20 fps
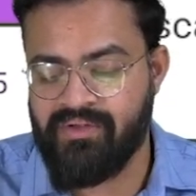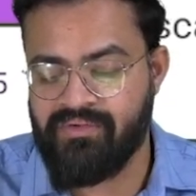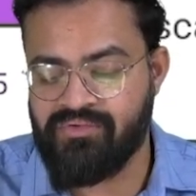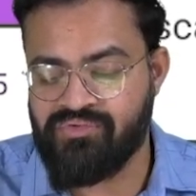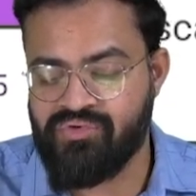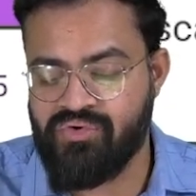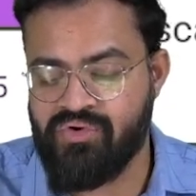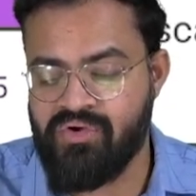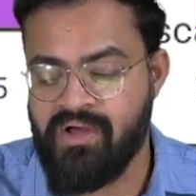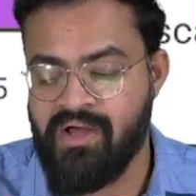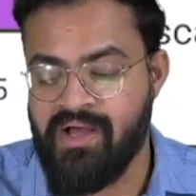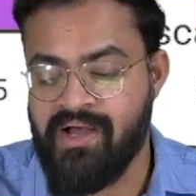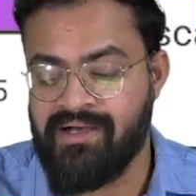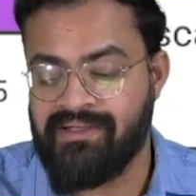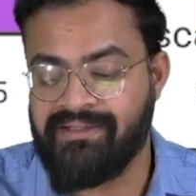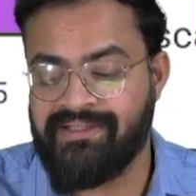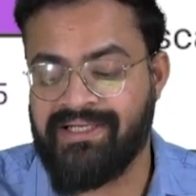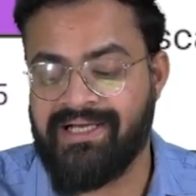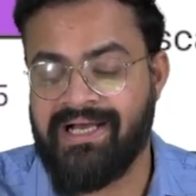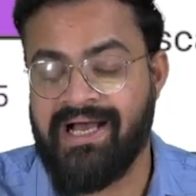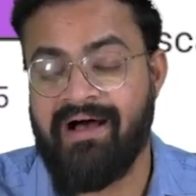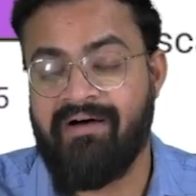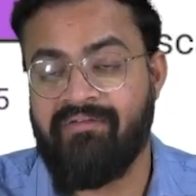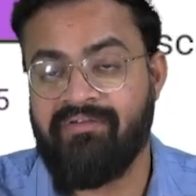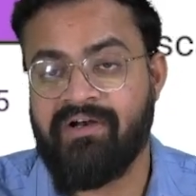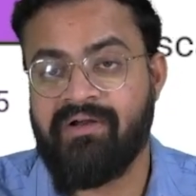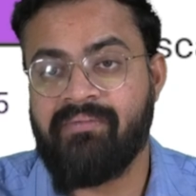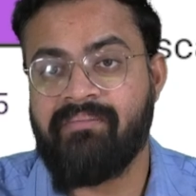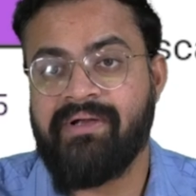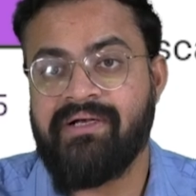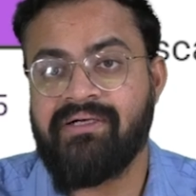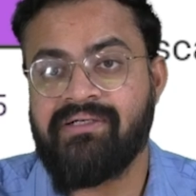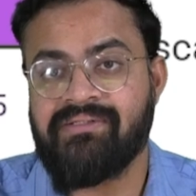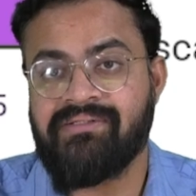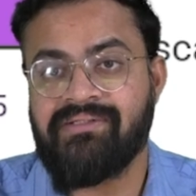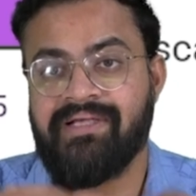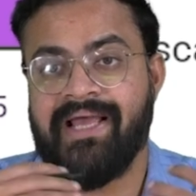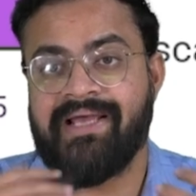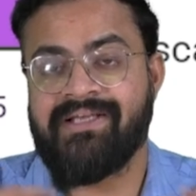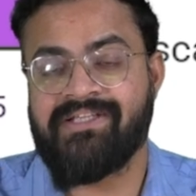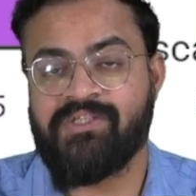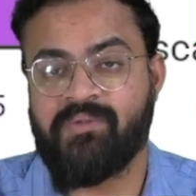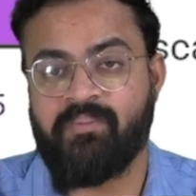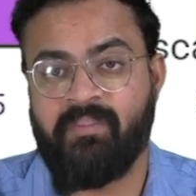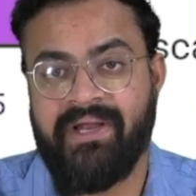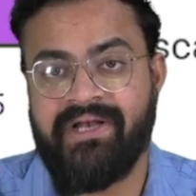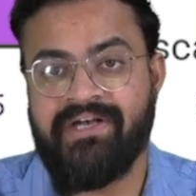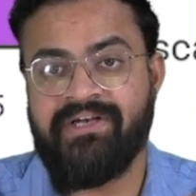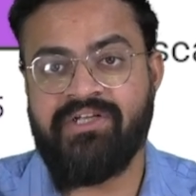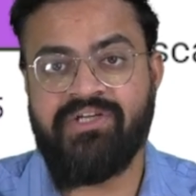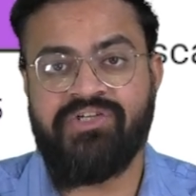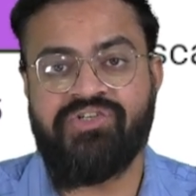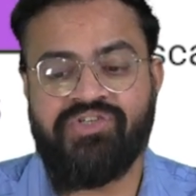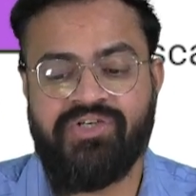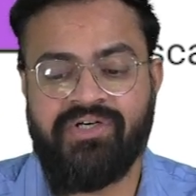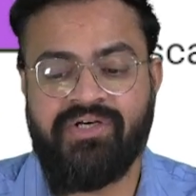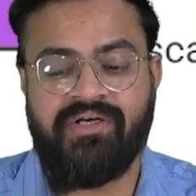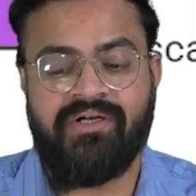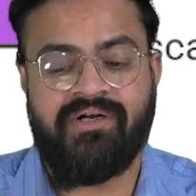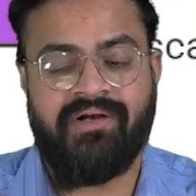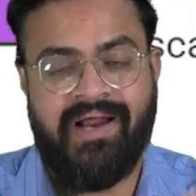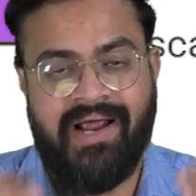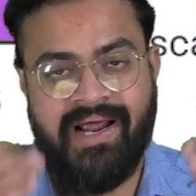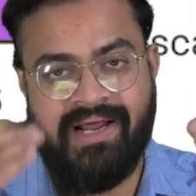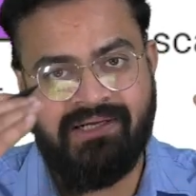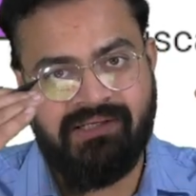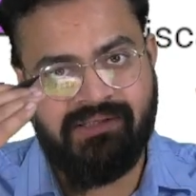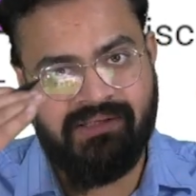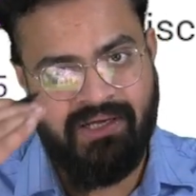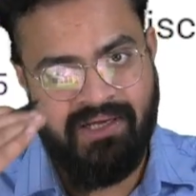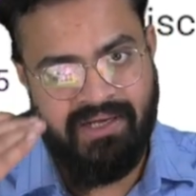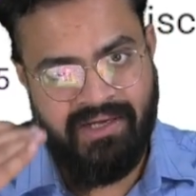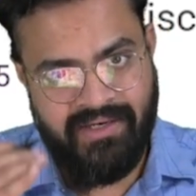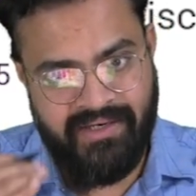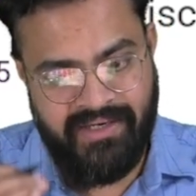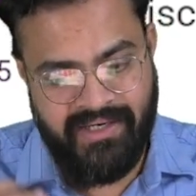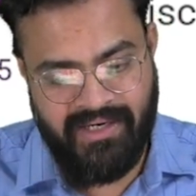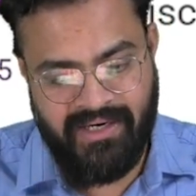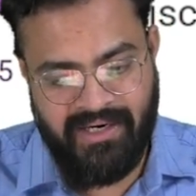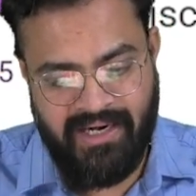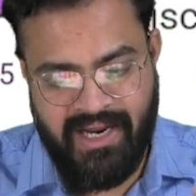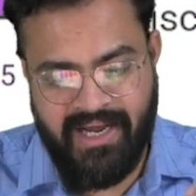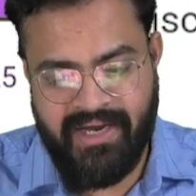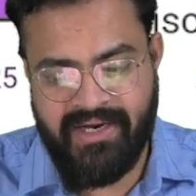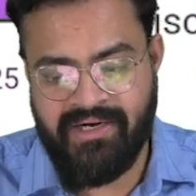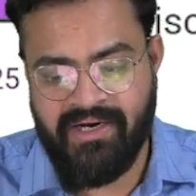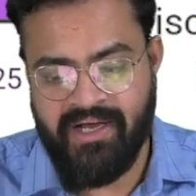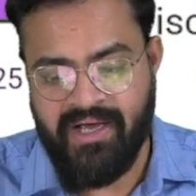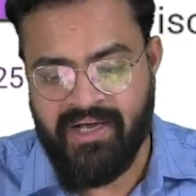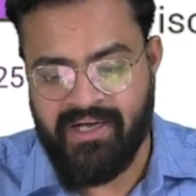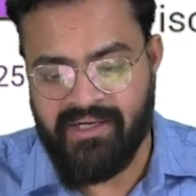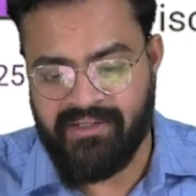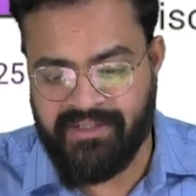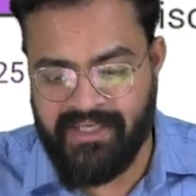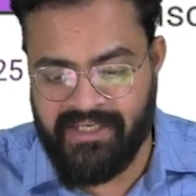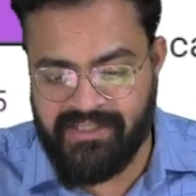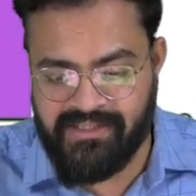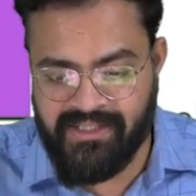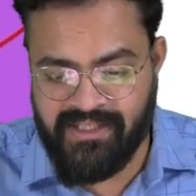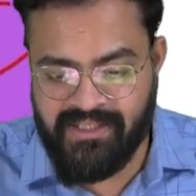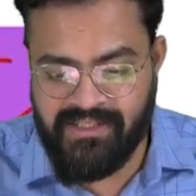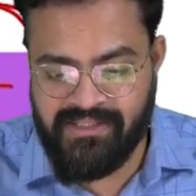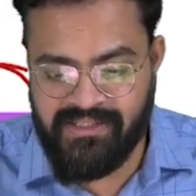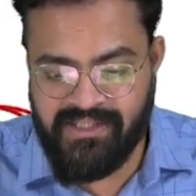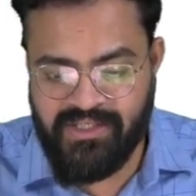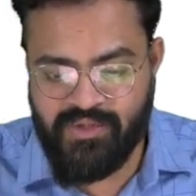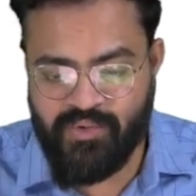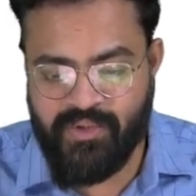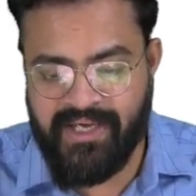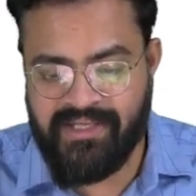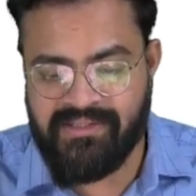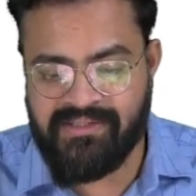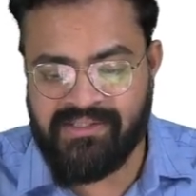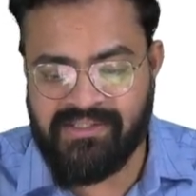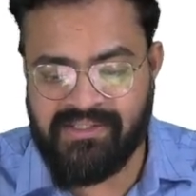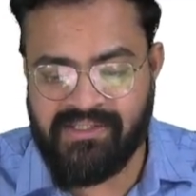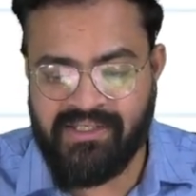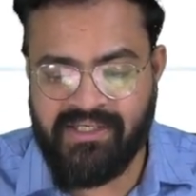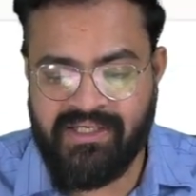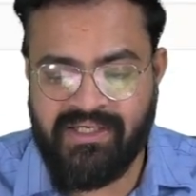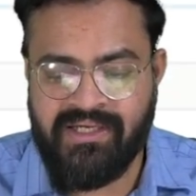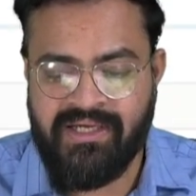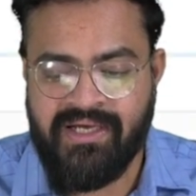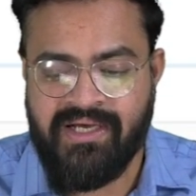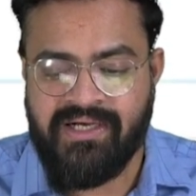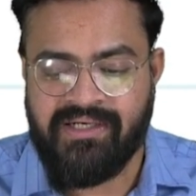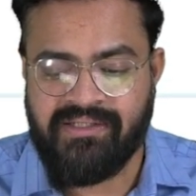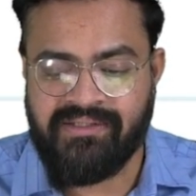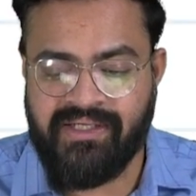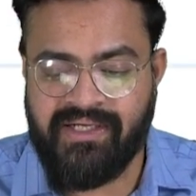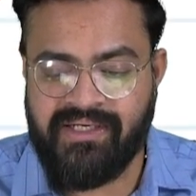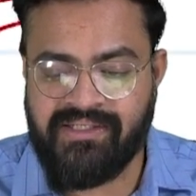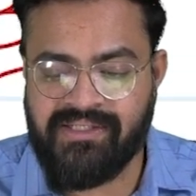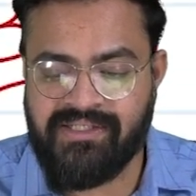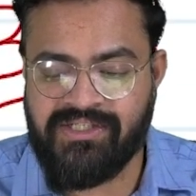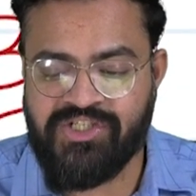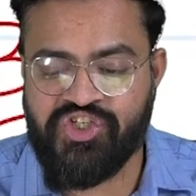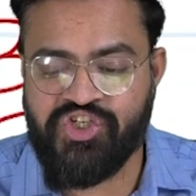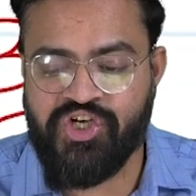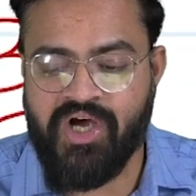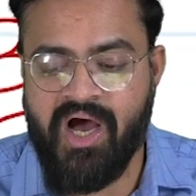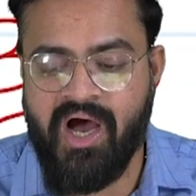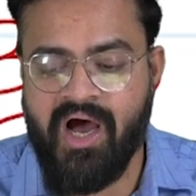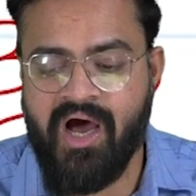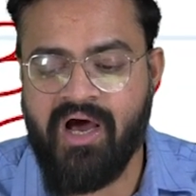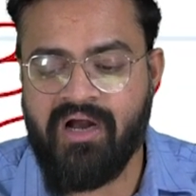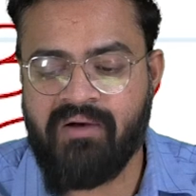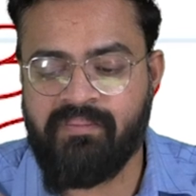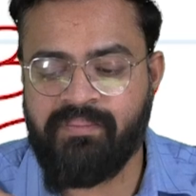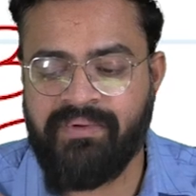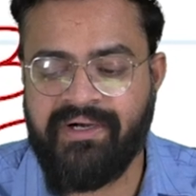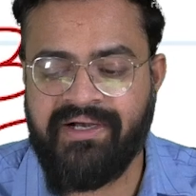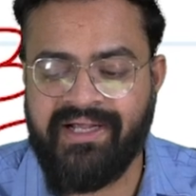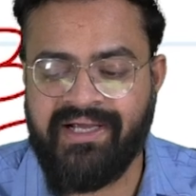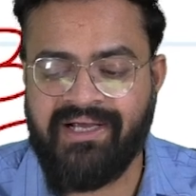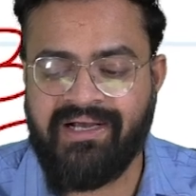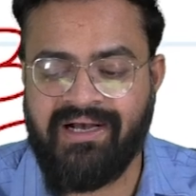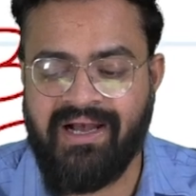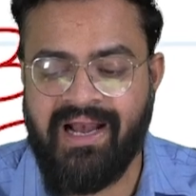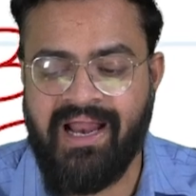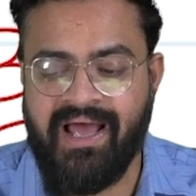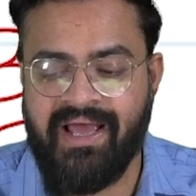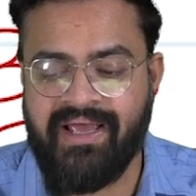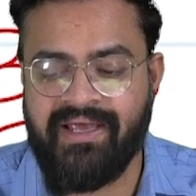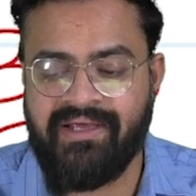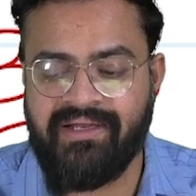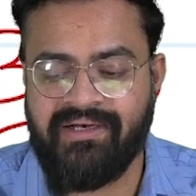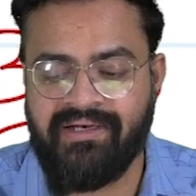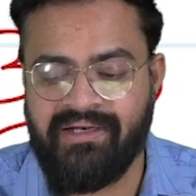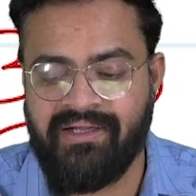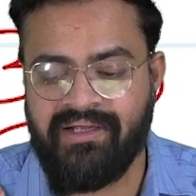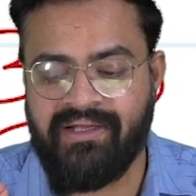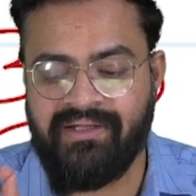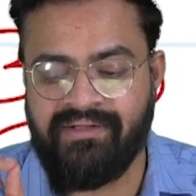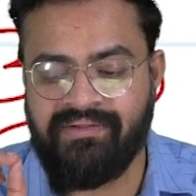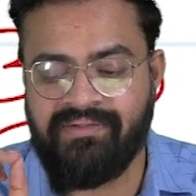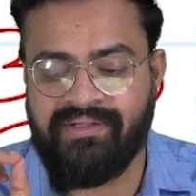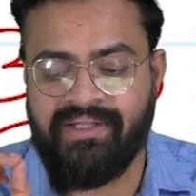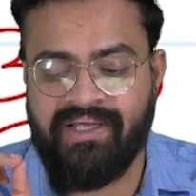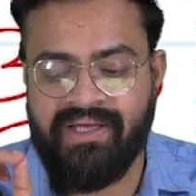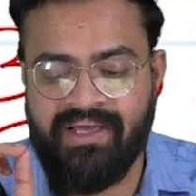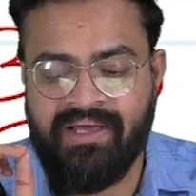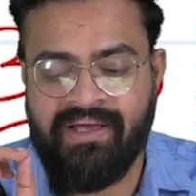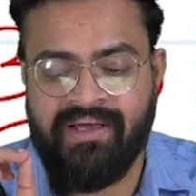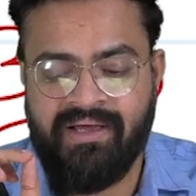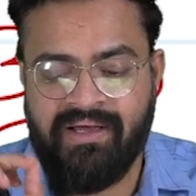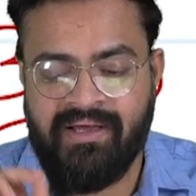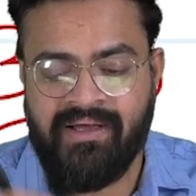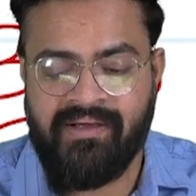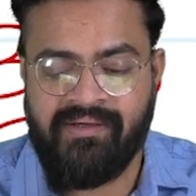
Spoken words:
So the government's expenditure has declined. That's the reason you can see there is a sharp decline in the